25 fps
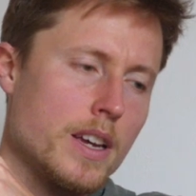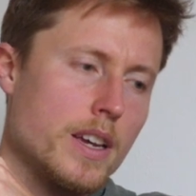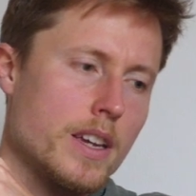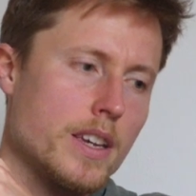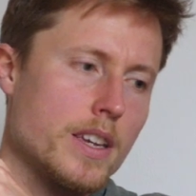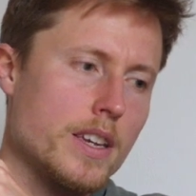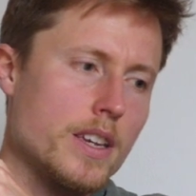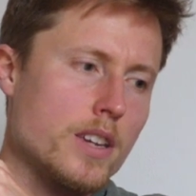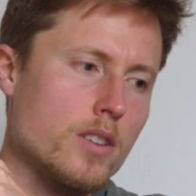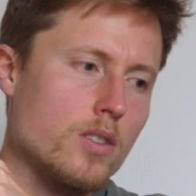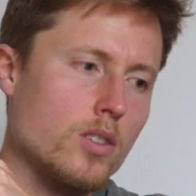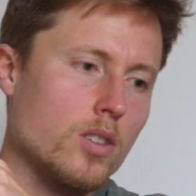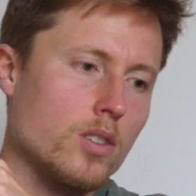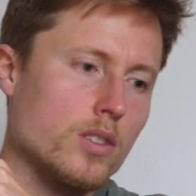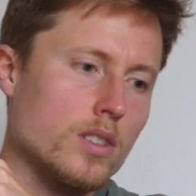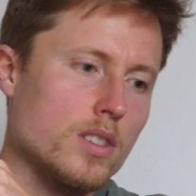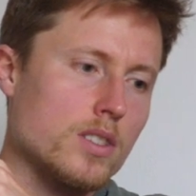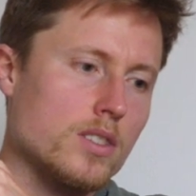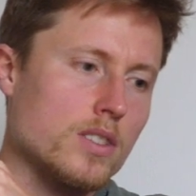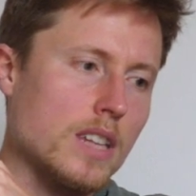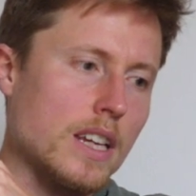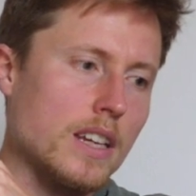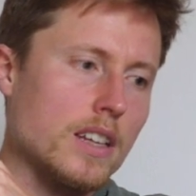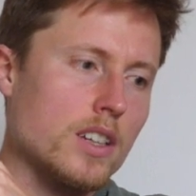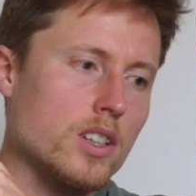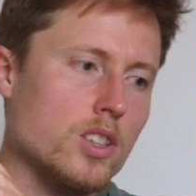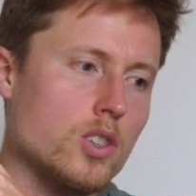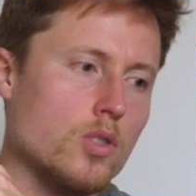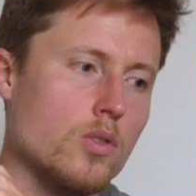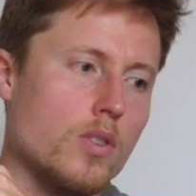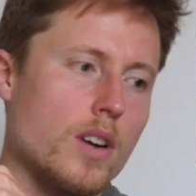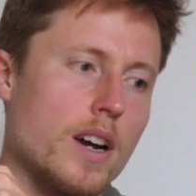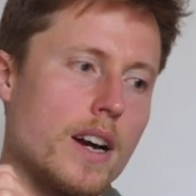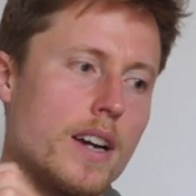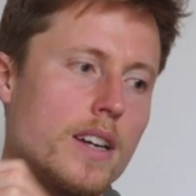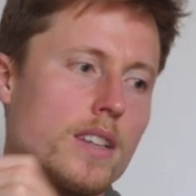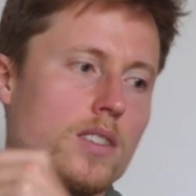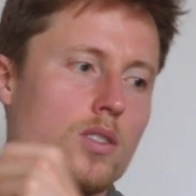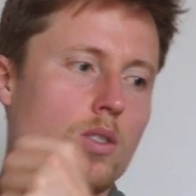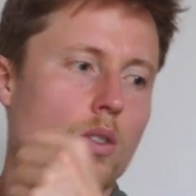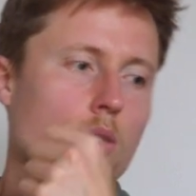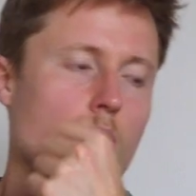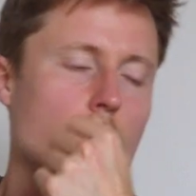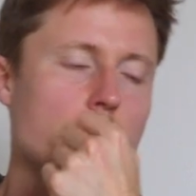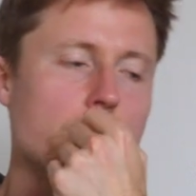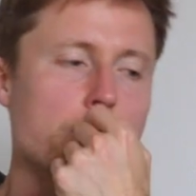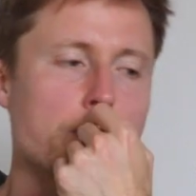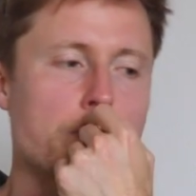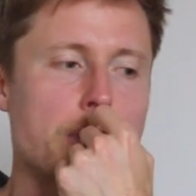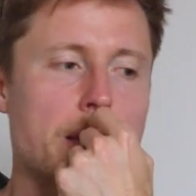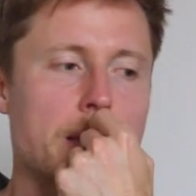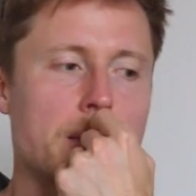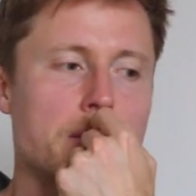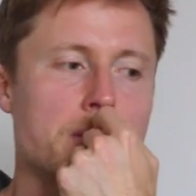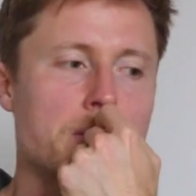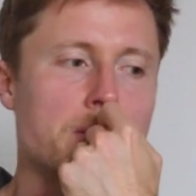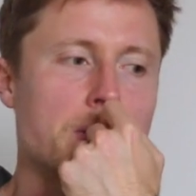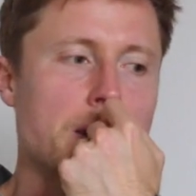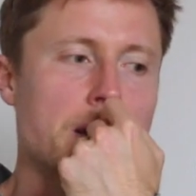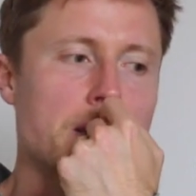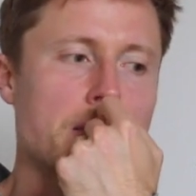Here on the second try it's already better.